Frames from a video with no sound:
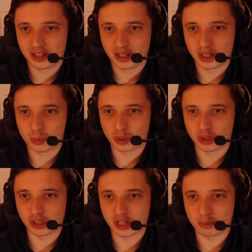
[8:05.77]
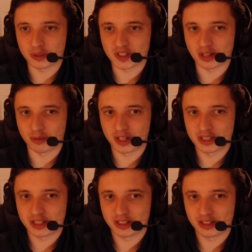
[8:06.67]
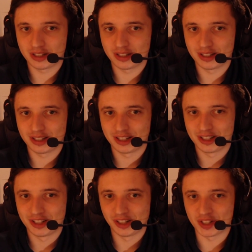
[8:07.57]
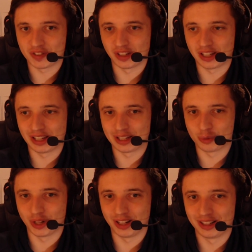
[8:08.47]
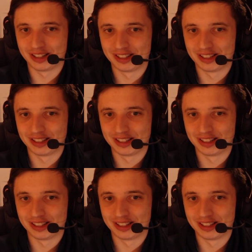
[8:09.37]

It will not end up the same, right? He's thinking it will.